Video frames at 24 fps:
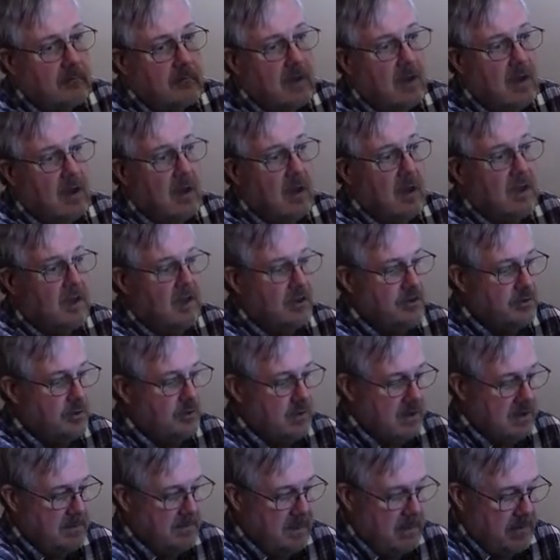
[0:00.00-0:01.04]
They're
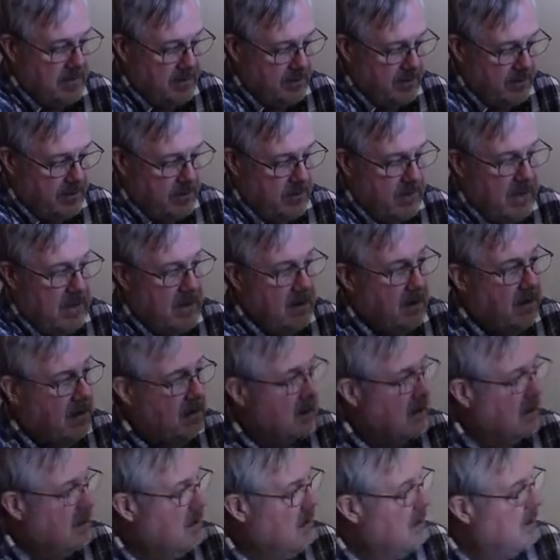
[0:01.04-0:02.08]
20 by 30,
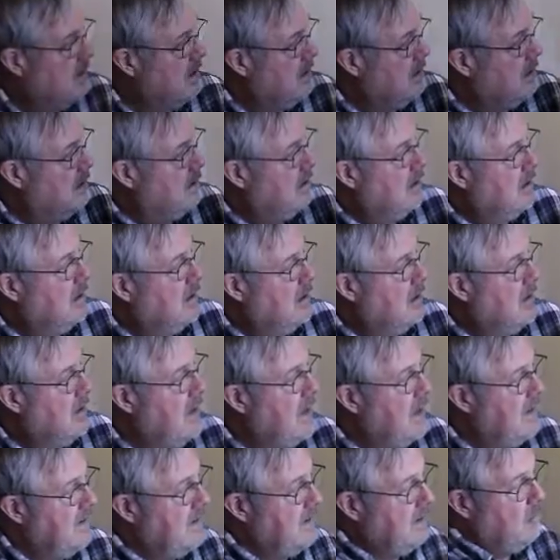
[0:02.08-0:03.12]

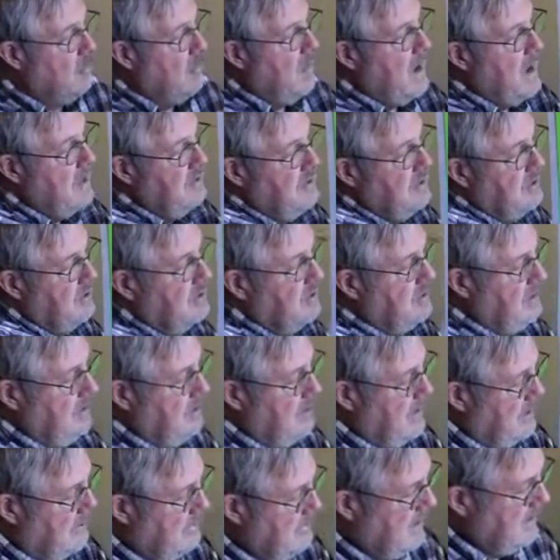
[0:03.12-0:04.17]
and then as you can see,
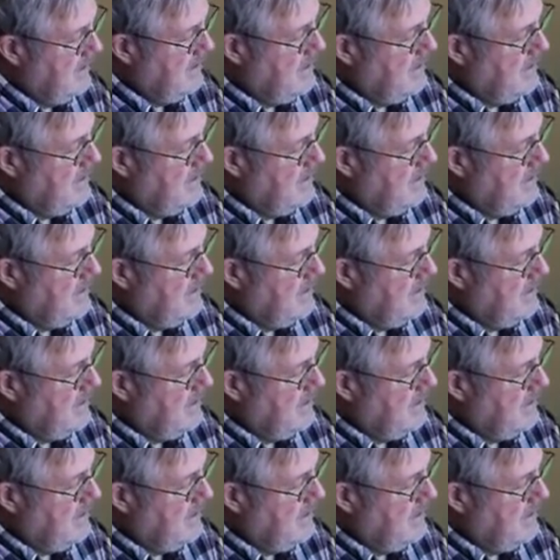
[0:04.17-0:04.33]
what I've done